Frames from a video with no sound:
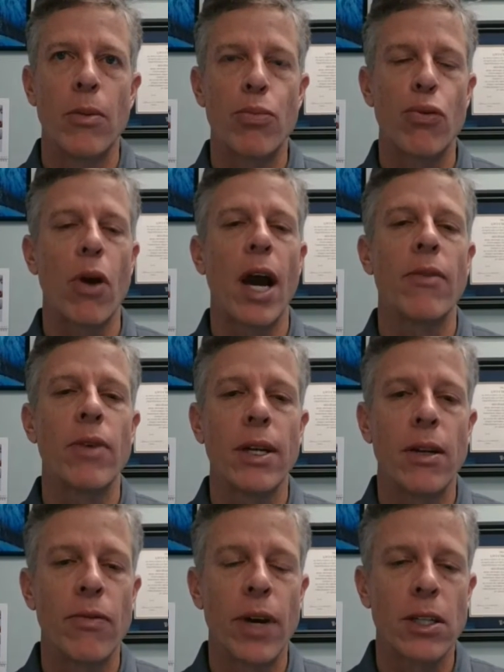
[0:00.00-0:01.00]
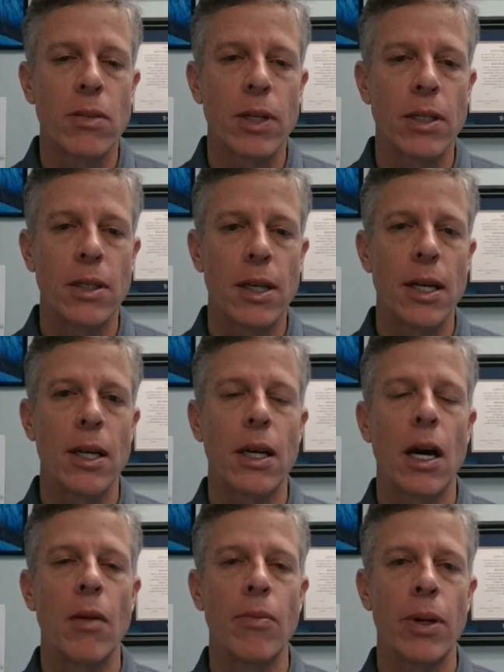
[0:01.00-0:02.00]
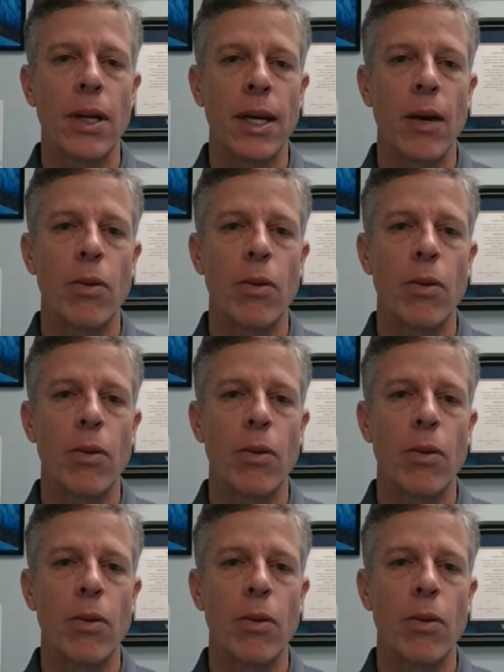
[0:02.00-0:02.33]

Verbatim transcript: private investment in a company.